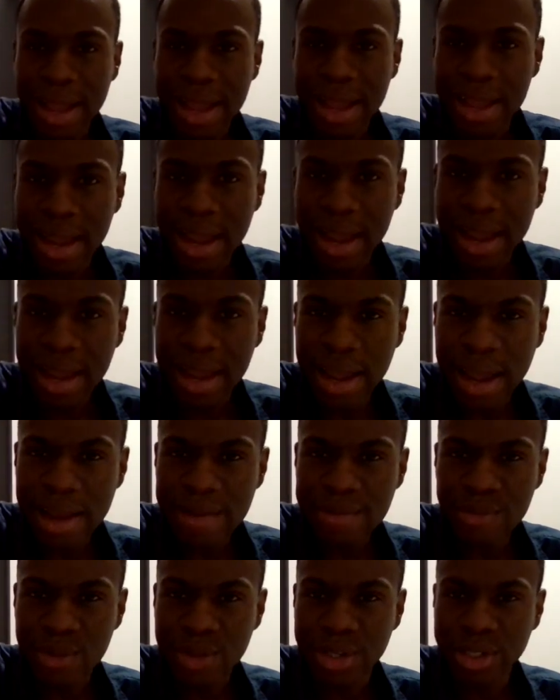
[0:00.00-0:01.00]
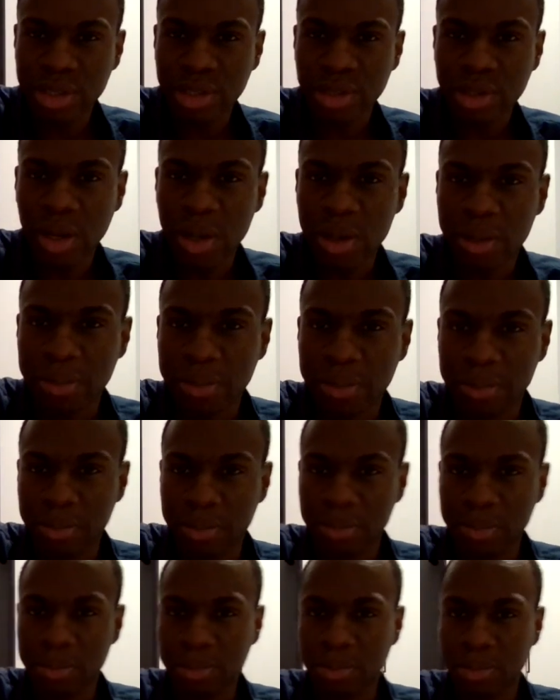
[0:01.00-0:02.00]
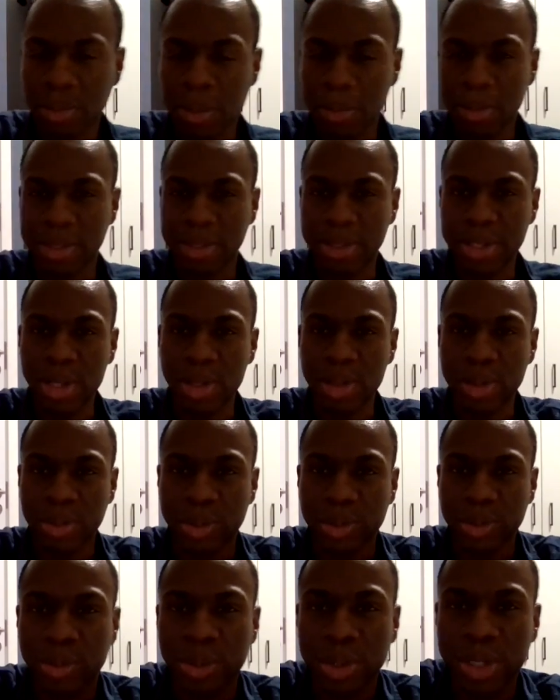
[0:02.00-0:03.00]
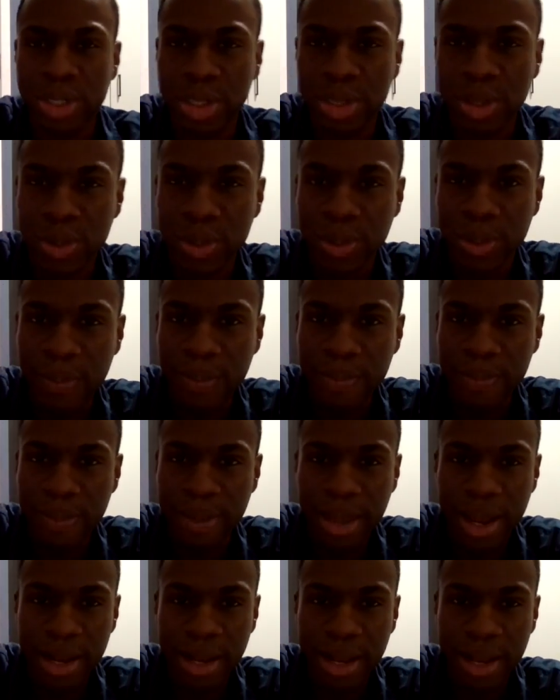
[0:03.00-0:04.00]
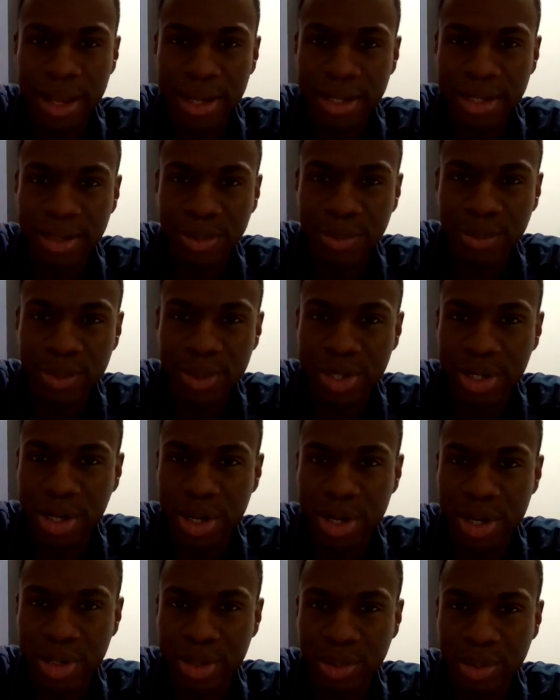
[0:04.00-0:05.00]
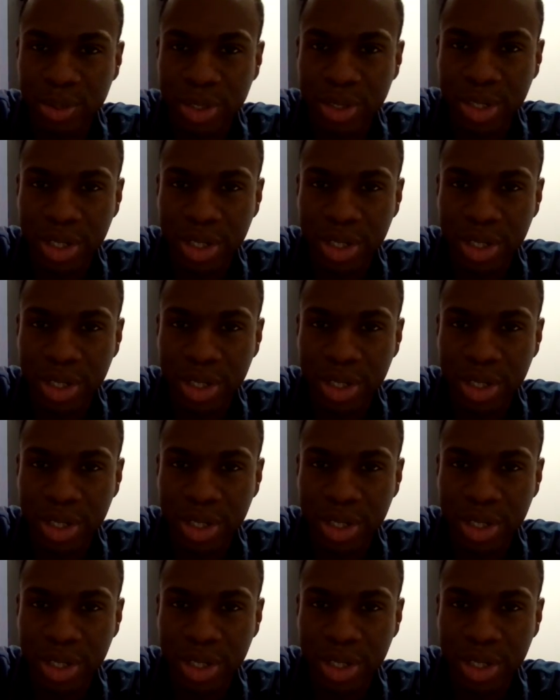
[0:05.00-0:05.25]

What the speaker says: I've read Thomas Di Lorenzo. I like his work on